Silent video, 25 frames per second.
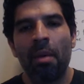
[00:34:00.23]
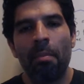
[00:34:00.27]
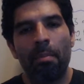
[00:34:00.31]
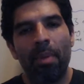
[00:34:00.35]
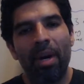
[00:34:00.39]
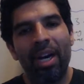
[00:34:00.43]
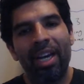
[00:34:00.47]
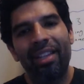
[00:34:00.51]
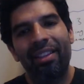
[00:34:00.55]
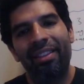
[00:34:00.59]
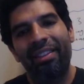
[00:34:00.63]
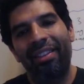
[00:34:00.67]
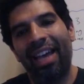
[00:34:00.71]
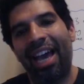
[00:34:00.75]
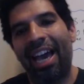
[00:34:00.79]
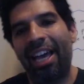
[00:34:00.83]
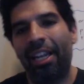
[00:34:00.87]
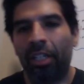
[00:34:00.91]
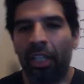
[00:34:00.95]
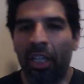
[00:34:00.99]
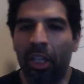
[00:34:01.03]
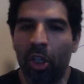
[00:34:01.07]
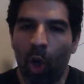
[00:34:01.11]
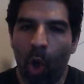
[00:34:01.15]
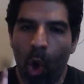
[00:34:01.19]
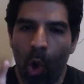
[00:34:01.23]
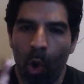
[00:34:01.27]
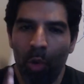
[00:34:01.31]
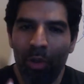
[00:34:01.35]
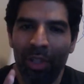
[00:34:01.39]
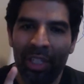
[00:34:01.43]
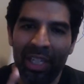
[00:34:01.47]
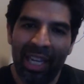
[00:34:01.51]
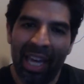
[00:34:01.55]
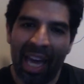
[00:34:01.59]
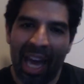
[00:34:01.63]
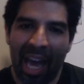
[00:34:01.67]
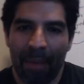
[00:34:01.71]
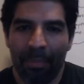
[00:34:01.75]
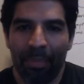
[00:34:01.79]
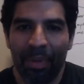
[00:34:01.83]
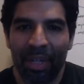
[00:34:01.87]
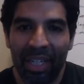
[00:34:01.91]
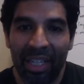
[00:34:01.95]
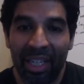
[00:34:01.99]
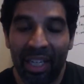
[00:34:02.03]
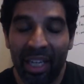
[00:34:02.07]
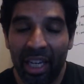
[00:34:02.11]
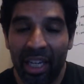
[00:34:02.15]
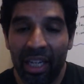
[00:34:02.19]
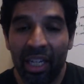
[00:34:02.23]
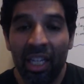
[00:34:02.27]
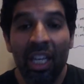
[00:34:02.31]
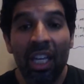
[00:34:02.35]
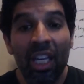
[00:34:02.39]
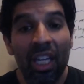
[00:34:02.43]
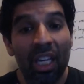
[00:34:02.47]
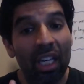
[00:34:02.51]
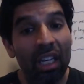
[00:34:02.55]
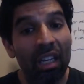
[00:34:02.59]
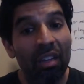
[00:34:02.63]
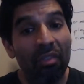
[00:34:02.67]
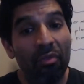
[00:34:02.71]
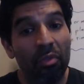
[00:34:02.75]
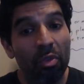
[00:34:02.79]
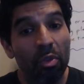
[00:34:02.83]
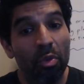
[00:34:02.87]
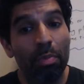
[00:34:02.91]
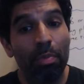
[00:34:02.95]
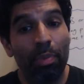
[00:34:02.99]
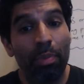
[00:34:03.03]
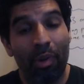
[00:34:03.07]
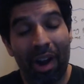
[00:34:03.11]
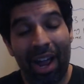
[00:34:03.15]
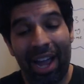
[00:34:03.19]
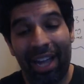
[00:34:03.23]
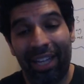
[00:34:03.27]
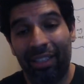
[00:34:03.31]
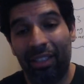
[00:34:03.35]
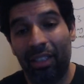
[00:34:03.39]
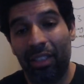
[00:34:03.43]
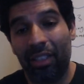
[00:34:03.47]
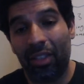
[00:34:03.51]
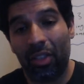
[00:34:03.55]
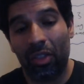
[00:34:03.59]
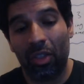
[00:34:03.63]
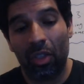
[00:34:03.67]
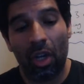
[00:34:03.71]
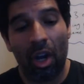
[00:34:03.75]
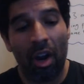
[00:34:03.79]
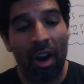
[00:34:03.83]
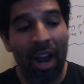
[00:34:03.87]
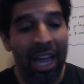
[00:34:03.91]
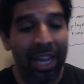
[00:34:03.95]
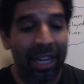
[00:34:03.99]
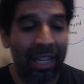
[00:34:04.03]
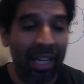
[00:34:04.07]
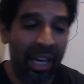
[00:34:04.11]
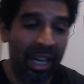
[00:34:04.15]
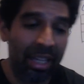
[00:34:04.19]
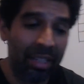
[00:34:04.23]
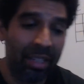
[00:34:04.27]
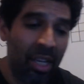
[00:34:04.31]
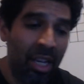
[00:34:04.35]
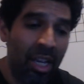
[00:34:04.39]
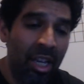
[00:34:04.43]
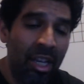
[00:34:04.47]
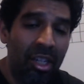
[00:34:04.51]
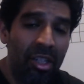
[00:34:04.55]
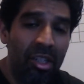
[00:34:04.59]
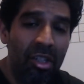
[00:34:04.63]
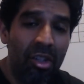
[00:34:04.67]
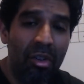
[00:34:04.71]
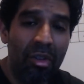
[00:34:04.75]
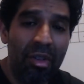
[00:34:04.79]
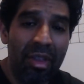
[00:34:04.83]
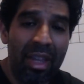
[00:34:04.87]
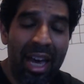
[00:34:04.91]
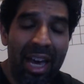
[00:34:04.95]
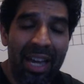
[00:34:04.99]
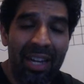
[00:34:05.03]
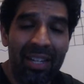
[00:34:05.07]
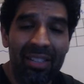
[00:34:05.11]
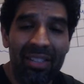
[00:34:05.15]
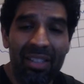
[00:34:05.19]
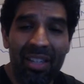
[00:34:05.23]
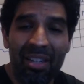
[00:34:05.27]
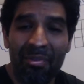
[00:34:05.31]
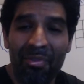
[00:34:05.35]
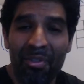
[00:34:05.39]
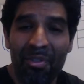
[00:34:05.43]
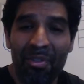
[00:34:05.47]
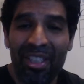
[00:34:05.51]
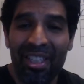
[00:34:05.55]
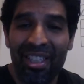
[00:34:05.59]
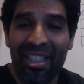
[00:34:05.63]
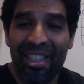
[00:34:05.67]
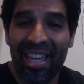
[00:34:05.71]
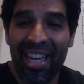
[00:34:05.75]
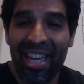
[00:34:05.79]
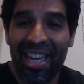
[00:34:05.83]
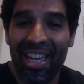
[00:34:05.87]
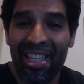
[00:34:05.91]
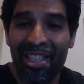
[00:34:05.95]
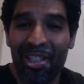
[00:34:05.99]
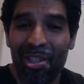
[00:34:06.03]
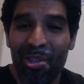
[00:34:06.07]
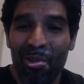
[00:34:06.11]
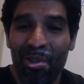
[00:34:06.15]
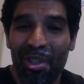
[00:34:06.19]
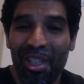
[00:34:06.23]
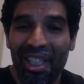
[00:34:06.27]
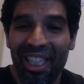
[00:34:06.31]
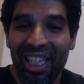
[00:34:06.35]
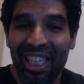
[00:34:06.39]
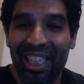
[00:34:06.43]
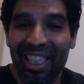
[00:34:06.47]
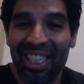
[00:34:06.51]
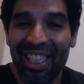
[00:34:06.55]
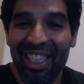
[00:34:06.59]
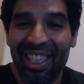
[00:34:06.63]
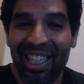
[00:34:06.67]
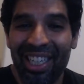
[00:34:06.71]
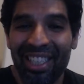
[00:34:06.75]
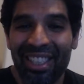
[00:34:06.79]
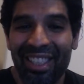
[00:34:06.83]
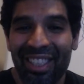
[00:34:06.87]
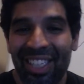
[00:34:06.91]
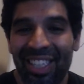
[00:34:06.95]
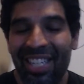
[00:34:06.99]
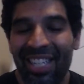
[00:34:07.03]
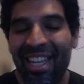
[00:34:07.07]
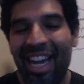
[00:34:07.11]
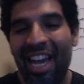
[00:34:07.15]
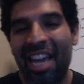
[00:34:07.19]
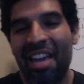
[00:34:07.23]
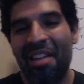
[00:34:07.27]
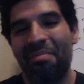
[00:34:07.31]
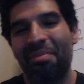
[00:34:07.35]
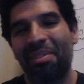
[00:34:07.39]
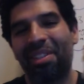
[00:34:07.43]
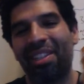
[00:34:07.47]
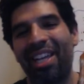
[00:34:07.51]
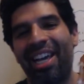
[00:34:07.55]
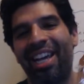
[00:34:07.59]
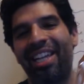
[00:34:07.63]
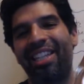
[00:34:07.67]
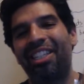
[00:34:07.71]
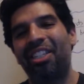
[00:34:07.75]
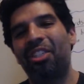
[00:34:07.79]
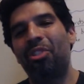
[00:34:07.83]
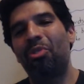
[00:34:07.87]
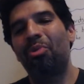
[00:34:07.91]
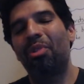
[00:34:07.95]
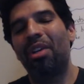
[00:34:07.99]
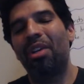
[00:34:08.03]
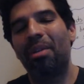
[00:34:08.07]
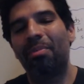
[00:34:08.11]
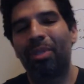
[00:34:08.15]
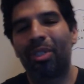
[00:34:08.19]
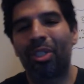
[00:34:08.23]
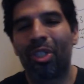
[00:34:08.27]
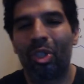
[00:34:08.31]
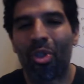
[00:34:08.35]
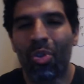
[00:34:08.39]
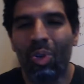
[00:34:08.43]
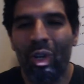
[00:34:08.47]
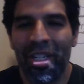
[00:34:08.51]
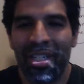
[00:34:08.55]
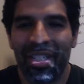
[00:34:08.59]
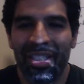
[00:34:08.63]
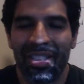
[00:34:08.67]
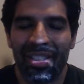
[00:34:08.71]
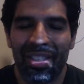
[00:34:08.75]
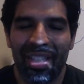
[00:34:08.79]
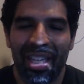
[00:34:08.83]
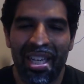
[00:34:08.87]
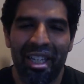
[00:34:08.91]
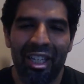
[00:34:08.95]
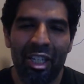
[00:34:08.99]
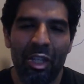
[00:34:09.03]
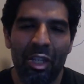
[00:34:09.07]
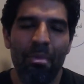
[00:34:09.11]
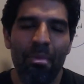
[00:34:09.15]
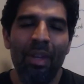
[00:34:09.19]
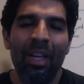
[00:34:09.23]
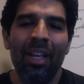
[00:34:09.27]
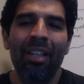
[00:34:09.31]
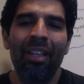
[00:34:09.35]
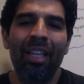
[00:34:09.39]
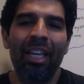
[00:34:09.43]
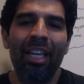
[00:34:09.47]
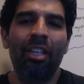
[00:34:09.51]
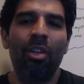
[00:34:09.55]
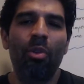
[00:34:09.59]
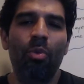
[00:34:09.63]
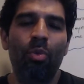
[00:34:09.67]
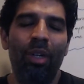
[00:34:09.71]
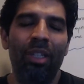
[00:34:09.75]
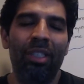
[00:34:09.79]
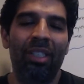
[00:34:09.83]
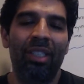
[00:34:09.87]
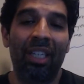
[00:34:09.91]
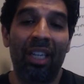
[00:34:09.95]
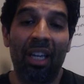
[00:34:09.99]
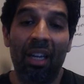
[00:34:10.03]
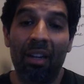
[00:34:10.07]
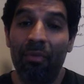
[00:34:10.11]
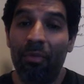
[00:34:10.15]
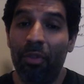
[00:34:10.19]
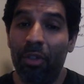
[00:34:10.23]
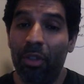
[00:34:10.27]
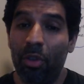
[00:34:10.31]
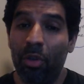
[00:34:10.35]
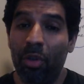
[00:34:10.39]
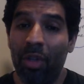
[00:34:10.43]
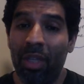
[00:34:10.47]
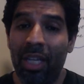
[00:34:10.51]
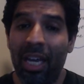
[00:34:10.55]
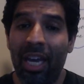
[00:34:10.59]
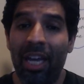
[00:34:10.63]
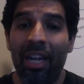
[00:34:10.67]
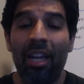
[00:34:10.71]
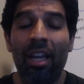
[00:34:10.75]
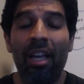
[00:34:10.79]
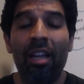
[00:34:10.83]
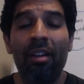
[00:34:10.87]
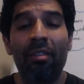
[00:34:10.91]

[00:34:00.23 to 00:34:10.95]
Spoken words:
But that can only happen, again, if you practice. All right, guys. So that is it for today's ukulele lesson. I am glad that you were able to join us. Thank you once again for doing that.